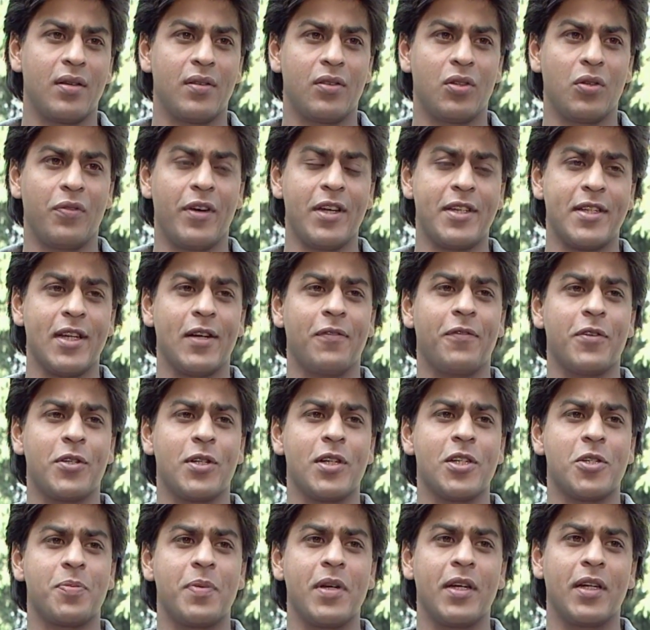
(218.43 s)
So very
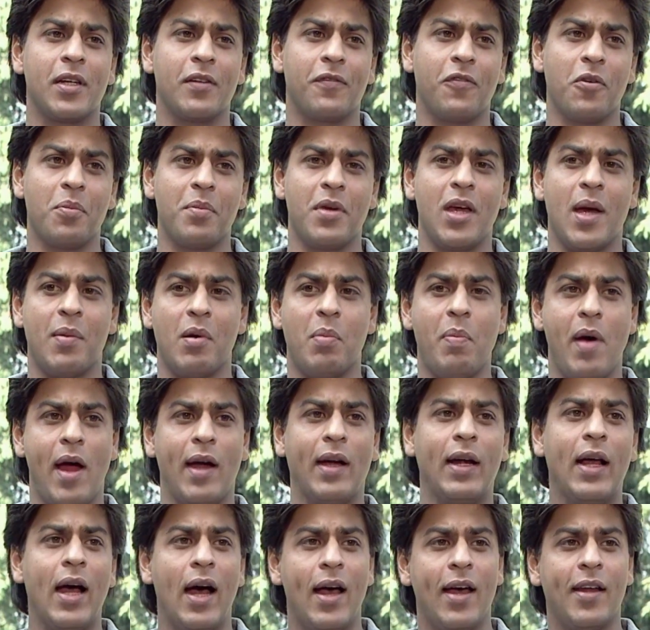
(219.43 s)
selfishly speaking for me, I'm a
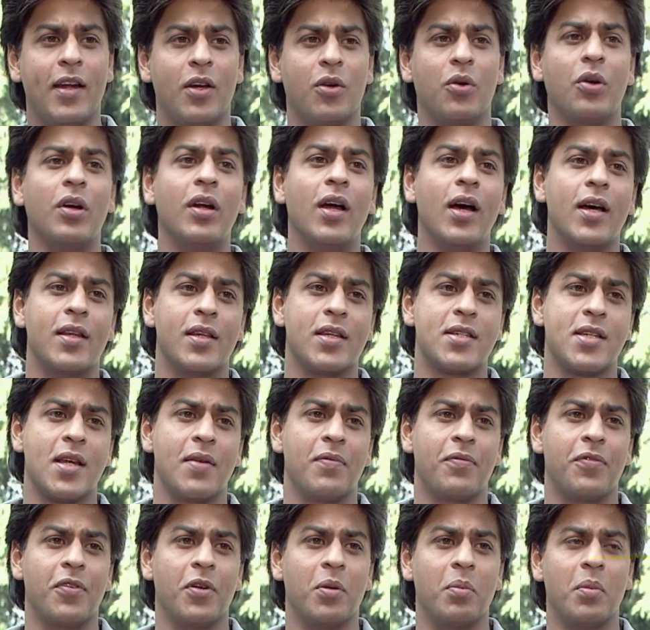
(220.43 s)
bad guy and a good guy in the
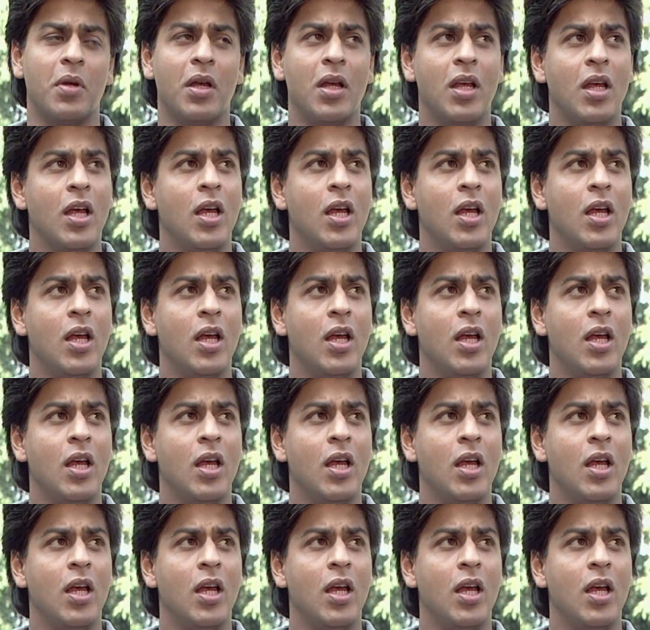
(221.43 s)
same film.